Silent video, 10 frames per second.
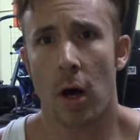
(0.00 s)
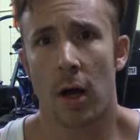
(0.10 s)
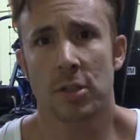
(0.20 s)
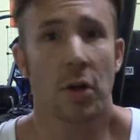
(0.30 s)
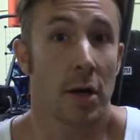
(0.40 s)

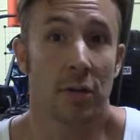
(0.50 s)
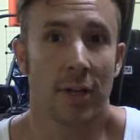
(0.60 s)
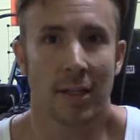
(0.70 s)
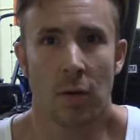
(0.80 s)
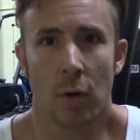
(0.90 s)
sorry, I just
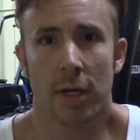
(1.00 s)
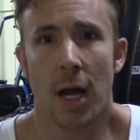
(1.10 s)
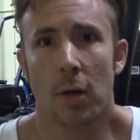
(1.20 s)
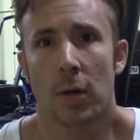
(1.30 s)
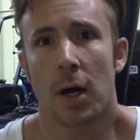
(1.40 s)
got done working
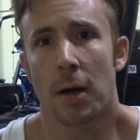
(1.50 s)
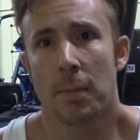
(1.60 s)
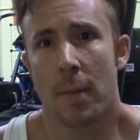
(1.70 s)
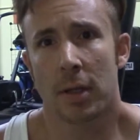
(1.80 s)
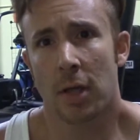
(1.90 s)
out. I'm
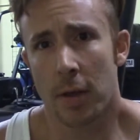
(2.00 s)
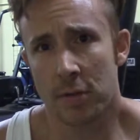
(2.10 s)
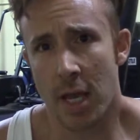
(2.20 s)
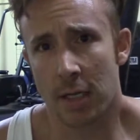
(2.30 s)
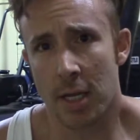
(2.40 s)
going to tell you a
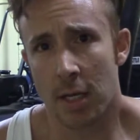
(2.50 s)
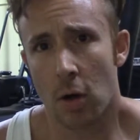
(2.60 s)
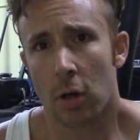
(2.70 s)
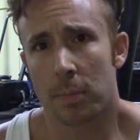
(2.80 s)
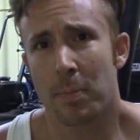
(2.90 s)
technique
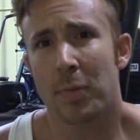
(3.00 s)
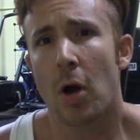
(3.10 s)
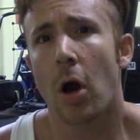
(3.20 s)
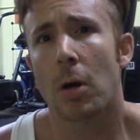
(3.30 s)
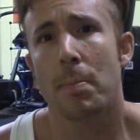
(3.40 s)
called
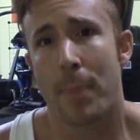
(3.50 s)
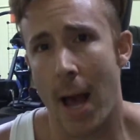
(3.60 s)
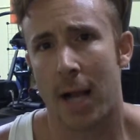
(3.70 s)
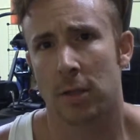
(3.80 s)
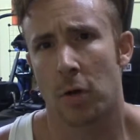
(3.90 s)
carb
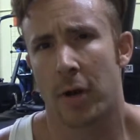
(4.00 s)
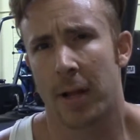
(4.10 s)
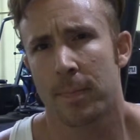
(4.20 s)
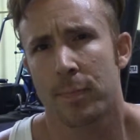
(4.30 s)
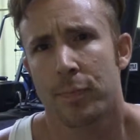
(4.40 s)

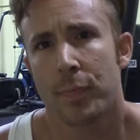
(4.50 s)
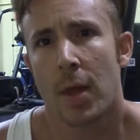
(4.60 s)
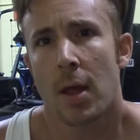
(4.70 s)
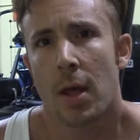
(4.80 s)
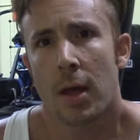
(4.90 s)
backloading.
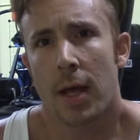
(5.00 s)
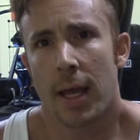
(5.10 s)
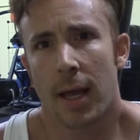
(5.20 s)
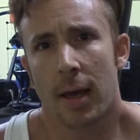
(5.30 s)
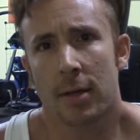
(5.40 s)

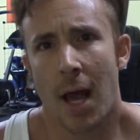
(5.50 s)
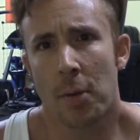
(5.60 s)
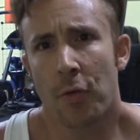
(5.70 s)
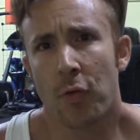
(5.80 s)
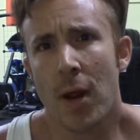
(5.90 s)
And I
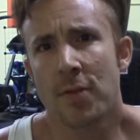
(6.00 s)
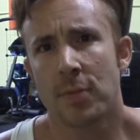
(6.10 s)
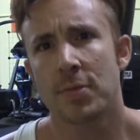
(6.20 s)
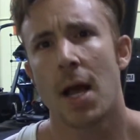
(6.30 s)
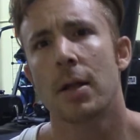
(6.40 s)
refrain
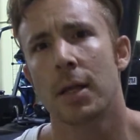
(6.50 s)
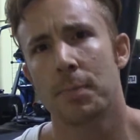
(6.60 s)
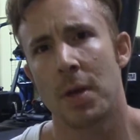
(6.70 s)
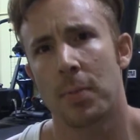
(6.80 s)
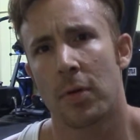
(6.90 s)
from telling
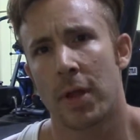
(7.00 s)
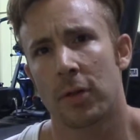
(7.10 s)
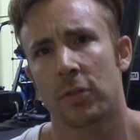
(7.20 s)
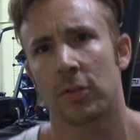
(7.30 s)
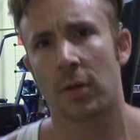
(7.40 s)
people
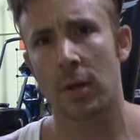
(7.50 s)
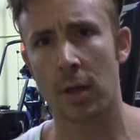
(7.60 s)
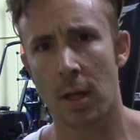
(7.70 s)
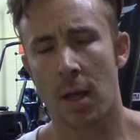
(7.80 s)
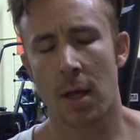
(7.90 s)
this
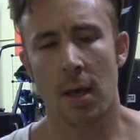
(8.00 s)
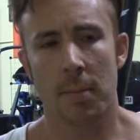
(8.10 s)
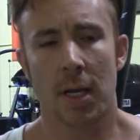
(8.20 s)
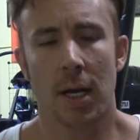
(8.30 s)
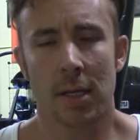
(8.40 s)

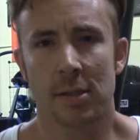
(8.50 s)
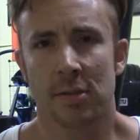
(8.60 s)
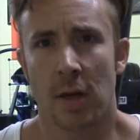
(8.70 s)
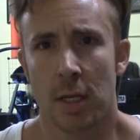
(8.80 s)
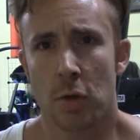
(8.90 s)

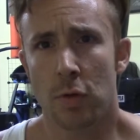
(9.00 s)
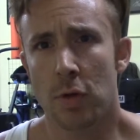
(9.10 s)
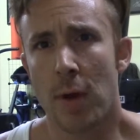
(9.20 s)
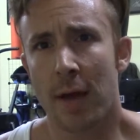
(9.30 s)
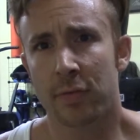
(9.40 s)
because
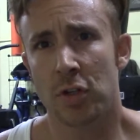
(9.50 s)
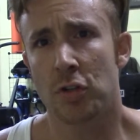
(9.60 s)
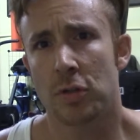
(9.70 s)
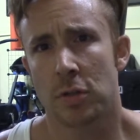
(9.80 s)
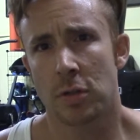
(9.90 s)
you have to
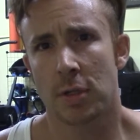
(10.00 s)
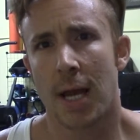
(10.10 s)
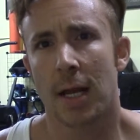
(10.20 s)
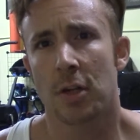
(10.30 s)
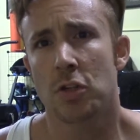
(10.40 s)

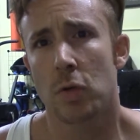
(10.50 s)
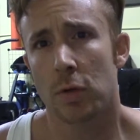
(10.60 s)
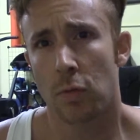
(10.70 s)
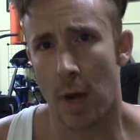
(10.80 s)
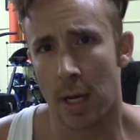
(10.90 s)
kind of do
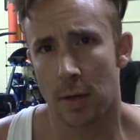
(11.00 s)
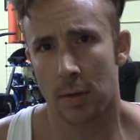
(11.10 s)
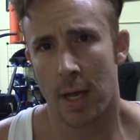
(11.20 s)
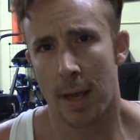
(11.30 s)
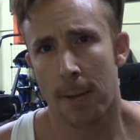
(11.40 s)
it right,
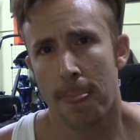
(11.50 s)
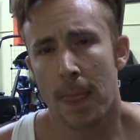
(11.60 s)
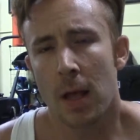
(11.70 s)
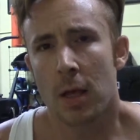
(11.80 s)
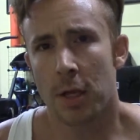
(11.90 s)
okay?
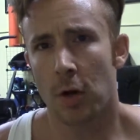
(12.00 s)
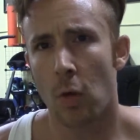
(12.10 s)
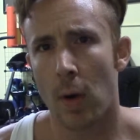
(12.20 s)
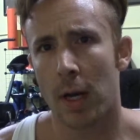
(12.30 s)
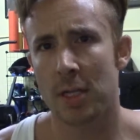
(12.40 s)
You
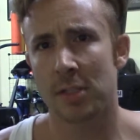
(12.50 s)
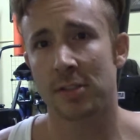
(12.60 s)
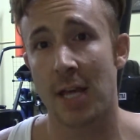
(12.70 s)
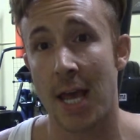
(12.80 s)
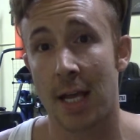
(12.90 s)
don't want to
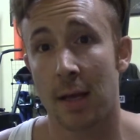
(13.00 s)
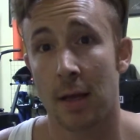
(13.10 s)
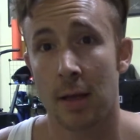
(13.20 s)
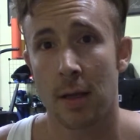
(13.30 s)
just take